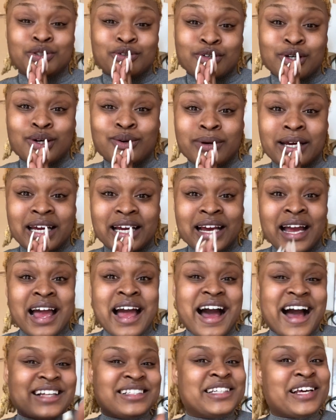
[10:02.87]
growing.
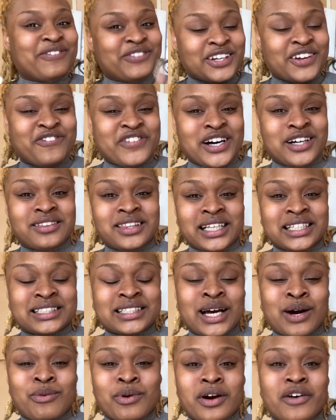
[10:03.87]
I definitely found things
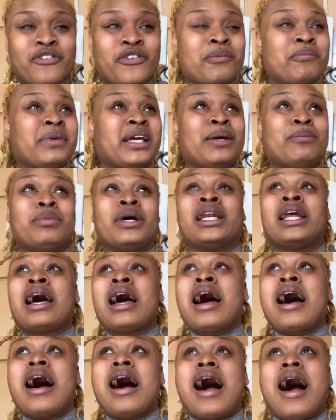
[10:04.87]
that work for me, but
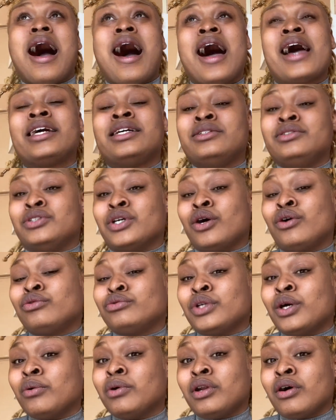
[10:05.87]
I don't
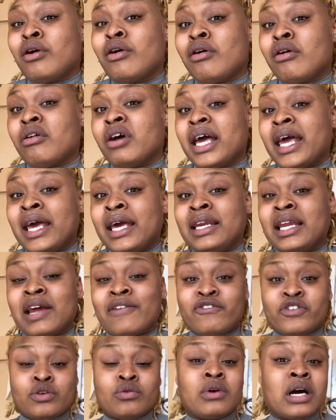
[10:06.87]
know it all. And
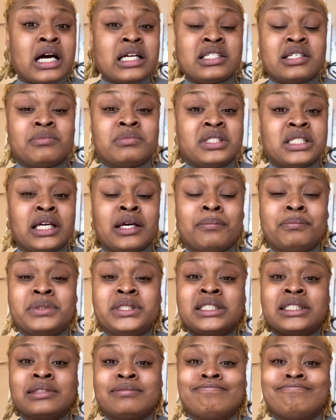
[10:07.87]
if you got some
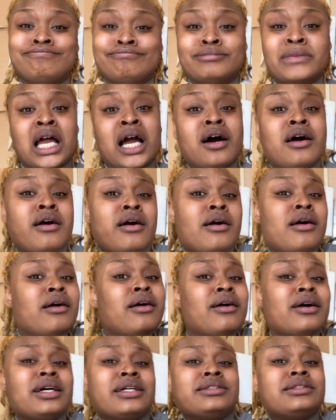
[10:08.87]
tips,
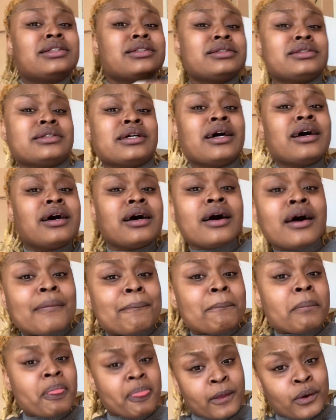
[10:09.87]
hook a sister
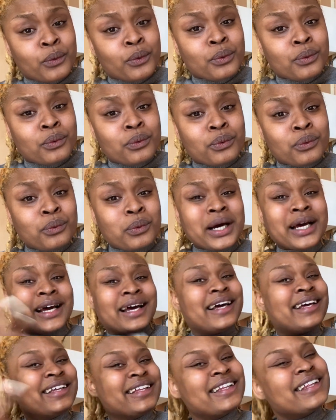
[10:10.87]
up though.
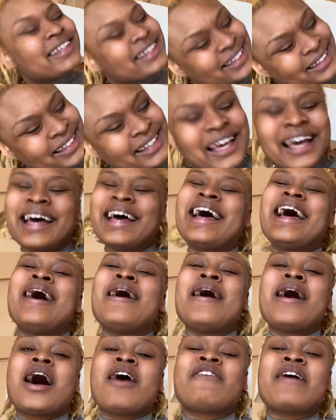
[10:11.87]

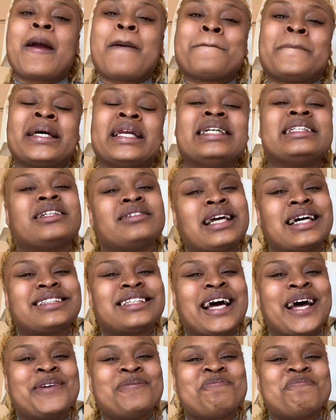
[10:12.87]
All right, but until next
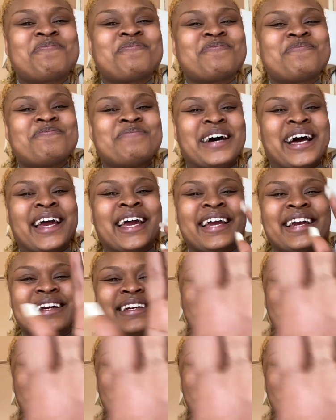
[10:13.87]
time, bye.